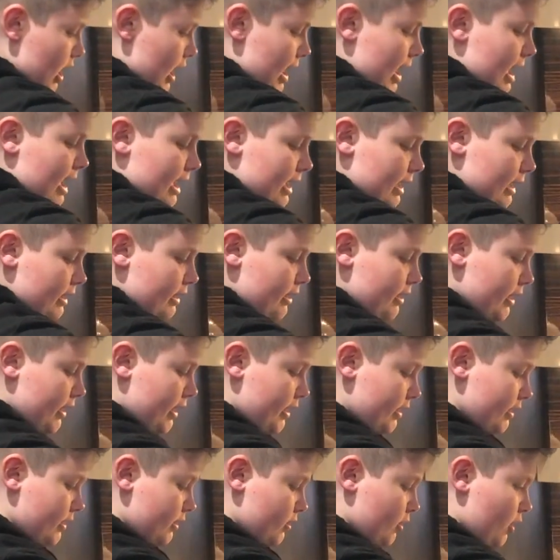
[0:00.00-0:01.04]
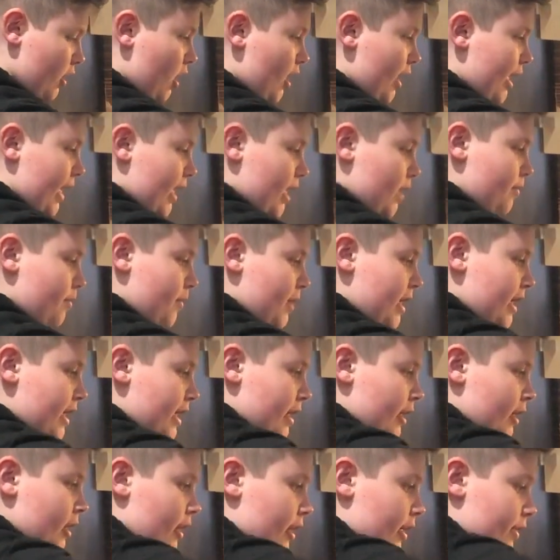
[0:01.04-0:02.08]
and it's got a
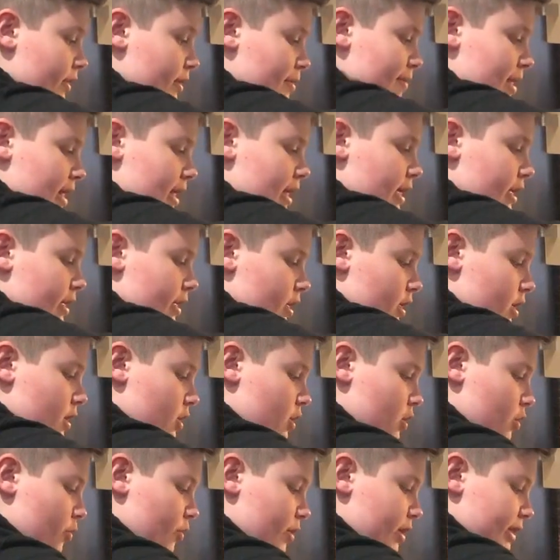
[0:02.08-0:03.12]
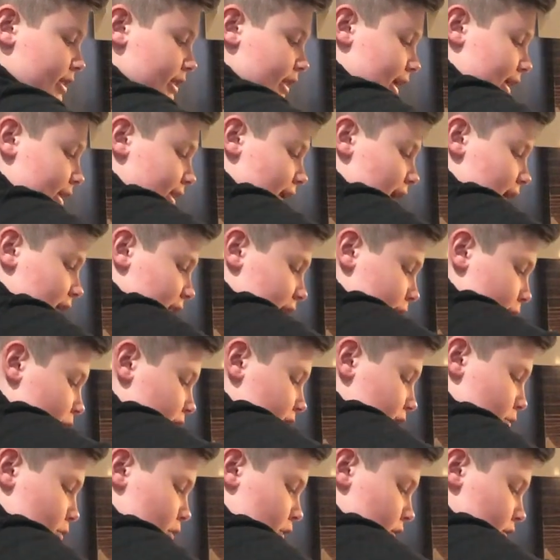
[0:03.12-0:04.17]
peak at the minute, which is exactly
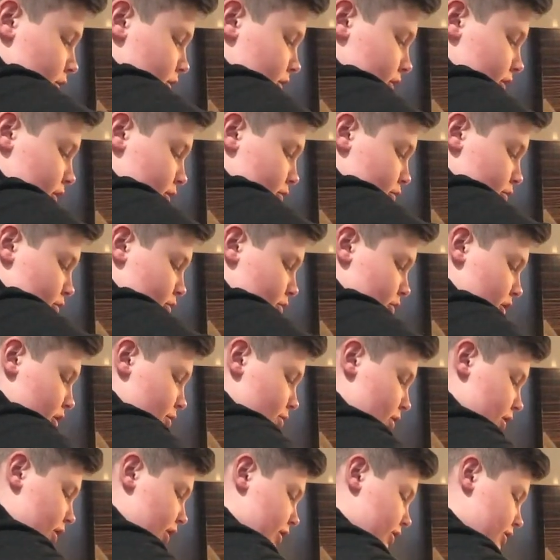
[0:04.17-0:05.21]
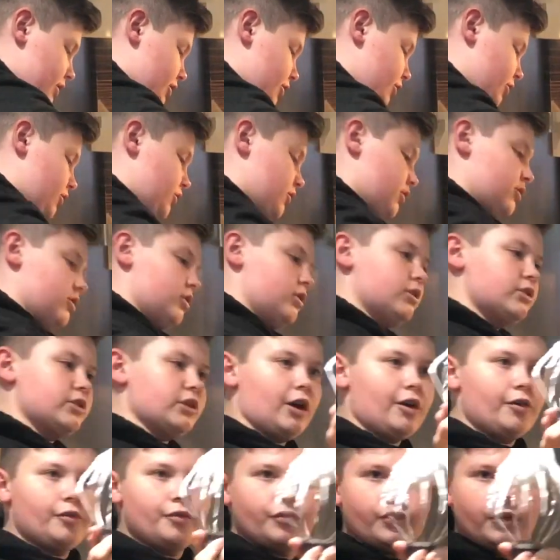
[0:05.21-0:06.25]
what you want. So you want it to just
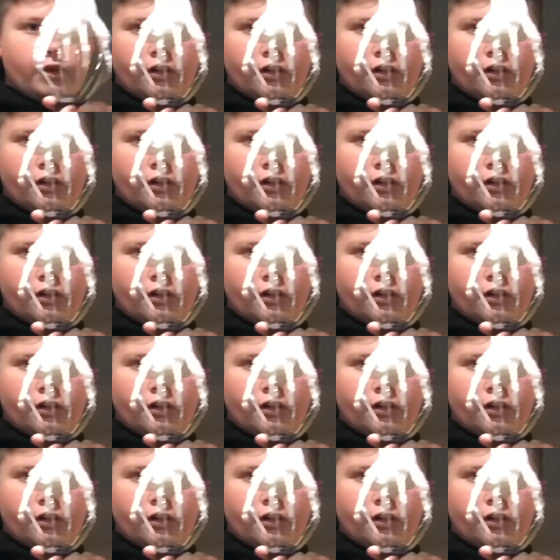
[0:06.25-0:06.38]
sort of